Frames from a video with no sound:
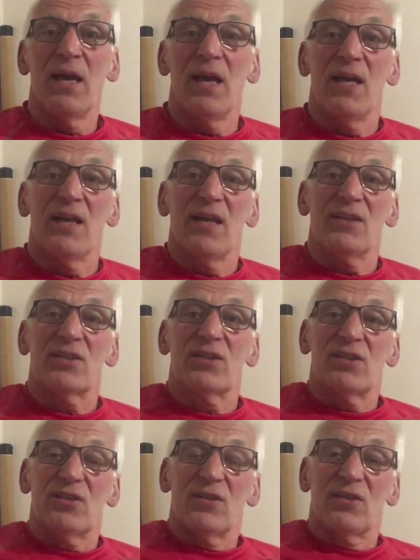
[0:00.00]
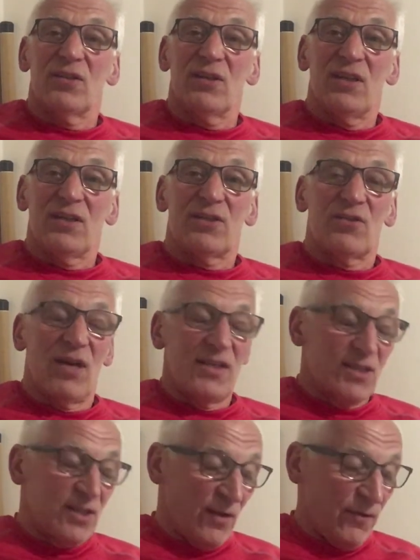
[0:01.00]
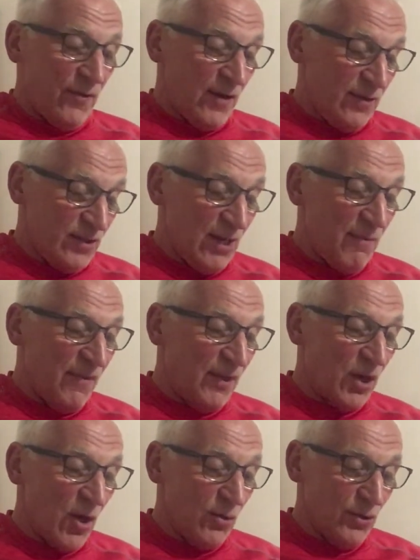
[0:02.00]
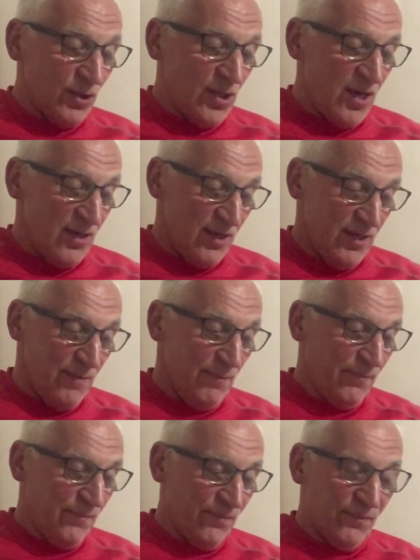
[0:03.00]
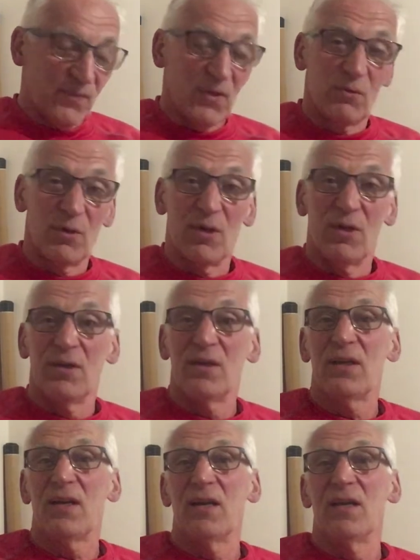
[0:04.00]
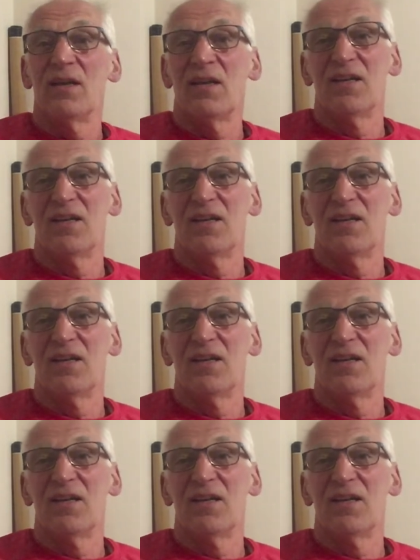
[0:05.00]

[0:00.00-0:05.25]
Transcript: and that's that's great stuff. Uh, some of the goals um, were uh,